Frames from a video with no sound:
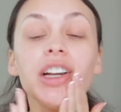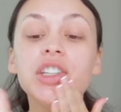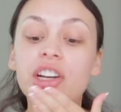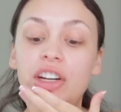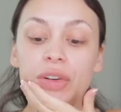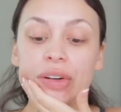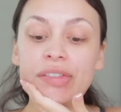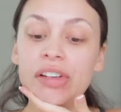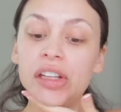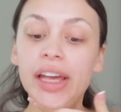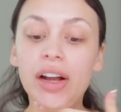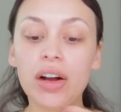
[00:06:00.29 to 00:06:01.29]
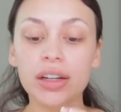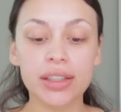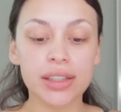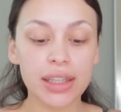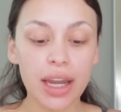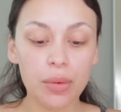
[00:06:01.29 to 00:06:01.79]
a gender reveal. Like,
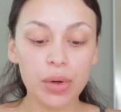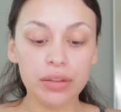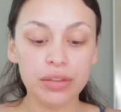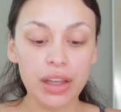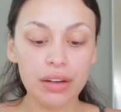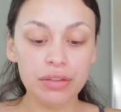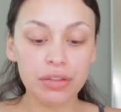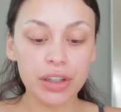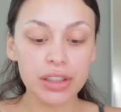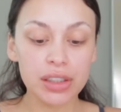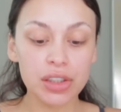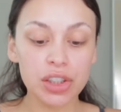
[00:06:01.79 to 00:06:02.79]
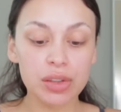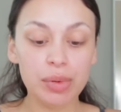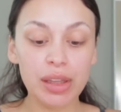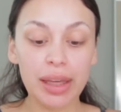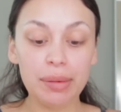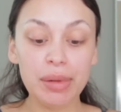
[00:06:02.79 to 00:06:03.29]
honestly, I would have loved for it to just
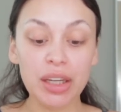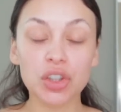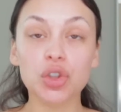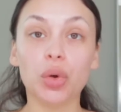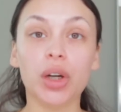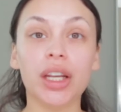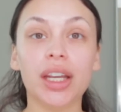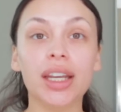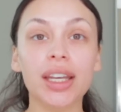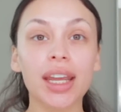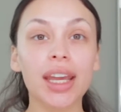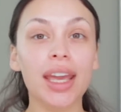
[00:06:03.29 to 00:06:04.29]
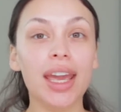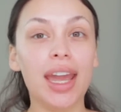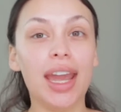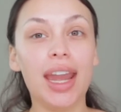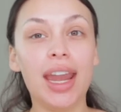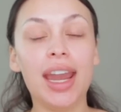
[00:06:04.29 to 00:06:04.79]
be like me and Jordan.
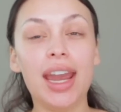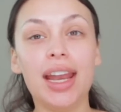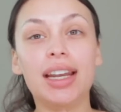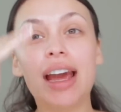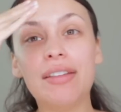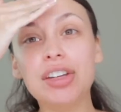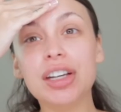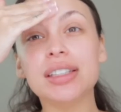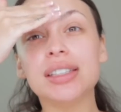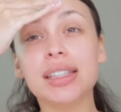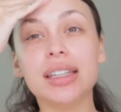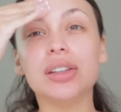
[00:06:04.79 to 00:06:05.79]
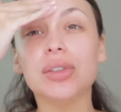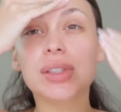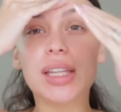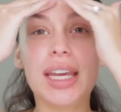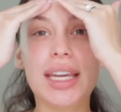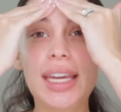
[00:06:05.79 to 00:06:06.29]
And have you guys seen those
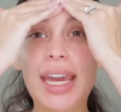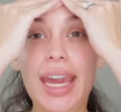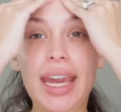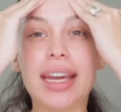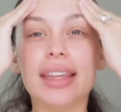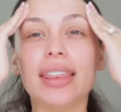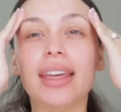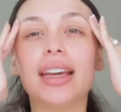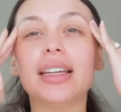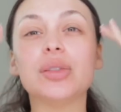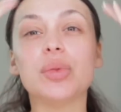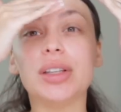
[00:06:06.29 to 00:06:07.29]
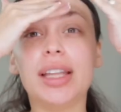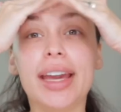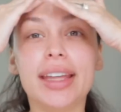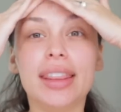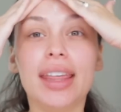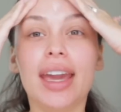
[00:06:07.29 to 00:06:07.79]
like cake things where
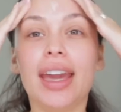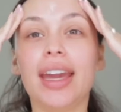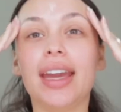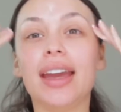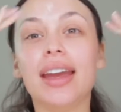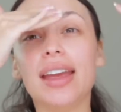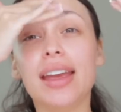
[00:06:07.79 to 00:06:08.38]
like they